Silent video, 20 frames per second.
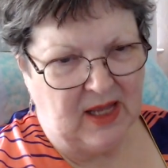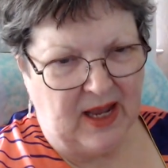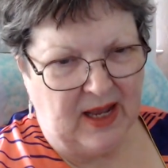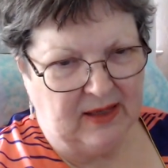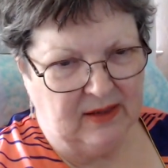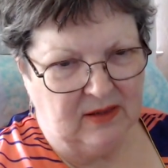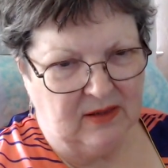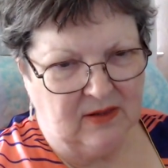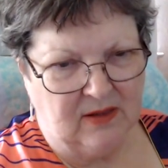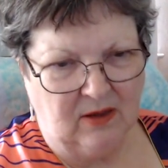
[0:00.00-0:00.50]

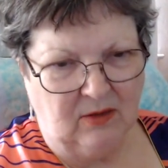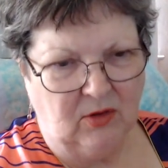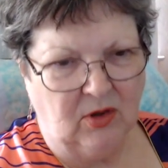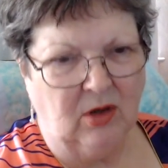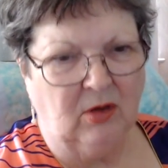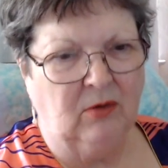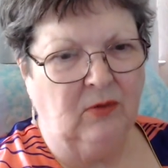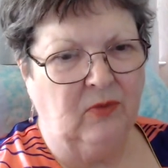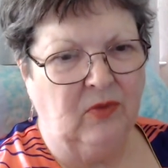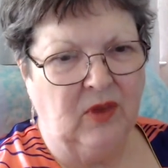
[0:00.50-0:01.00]
hats. So
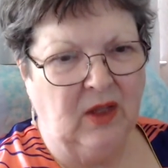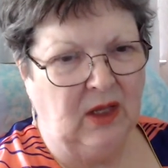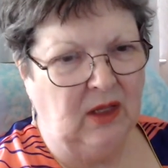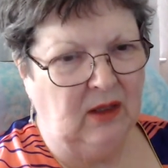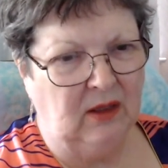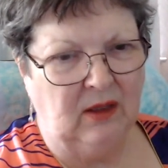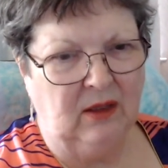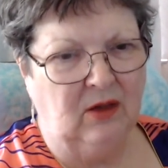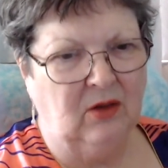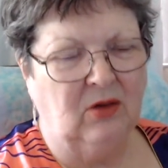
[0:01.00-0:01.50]
don't
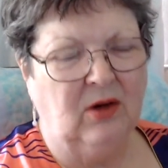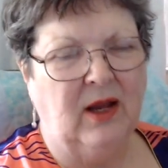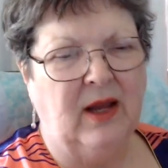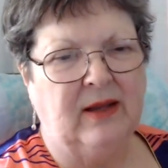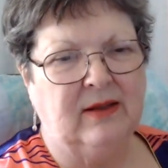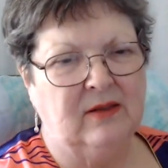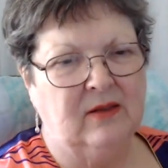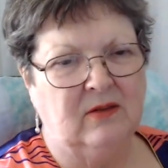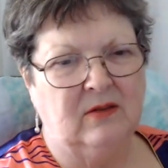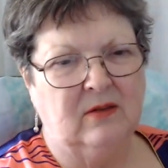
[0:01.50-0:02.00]
think that your
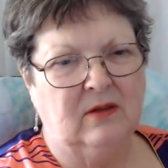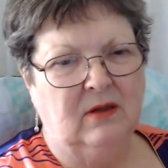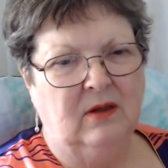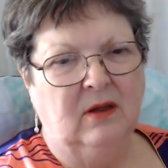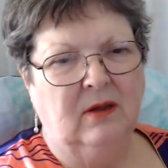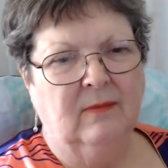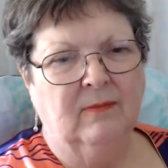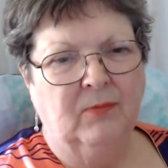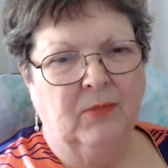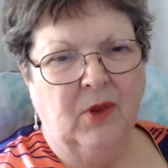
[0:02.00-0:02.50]
hats
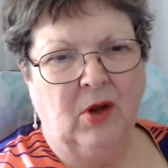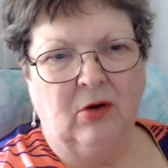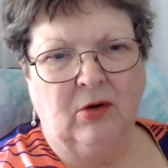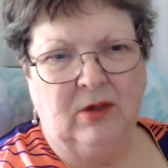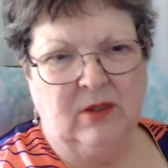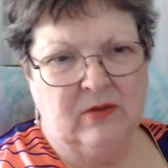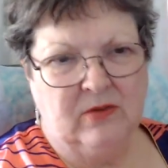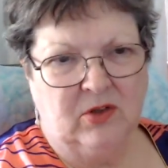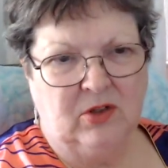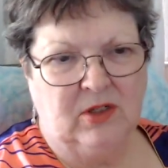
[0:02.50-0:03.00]

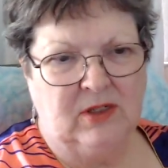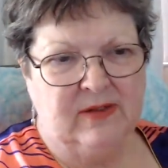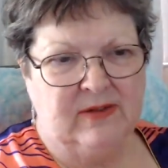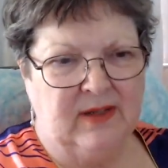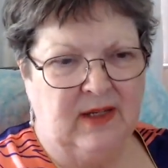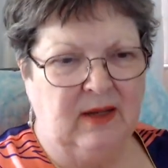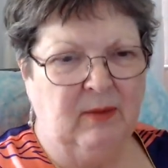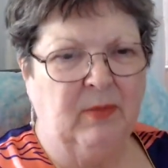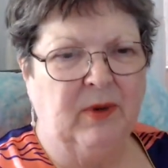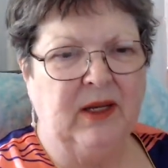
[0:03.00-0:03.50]
aren't as good as
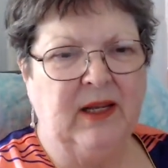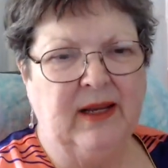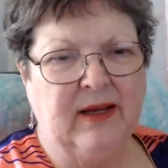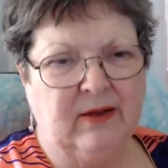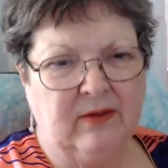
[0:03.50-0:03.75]
anybody